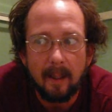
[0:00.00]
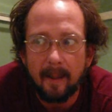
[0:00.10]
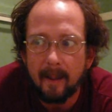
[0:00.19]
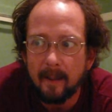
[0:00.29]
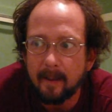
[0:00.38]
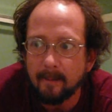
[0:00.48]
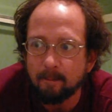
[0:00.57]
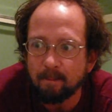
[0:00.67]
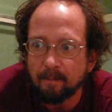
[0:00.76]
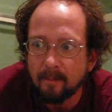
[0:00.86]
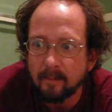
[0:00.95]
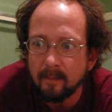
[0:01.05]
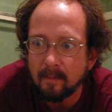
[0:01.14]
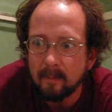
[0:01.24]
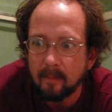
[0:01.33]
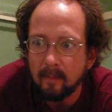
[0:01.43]

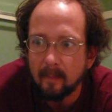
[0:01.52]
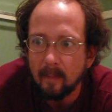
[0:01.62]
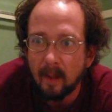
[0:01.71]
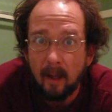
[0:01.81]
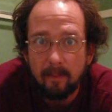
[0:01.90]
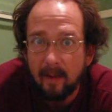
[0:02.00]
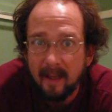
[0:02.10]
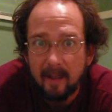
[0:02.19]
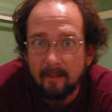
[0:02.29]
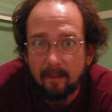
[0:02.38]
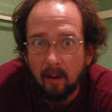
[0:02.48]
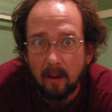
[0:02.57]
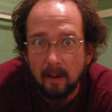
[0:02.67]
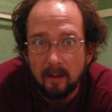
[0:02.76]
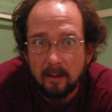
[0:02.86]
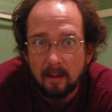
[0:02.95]
Not finding fault,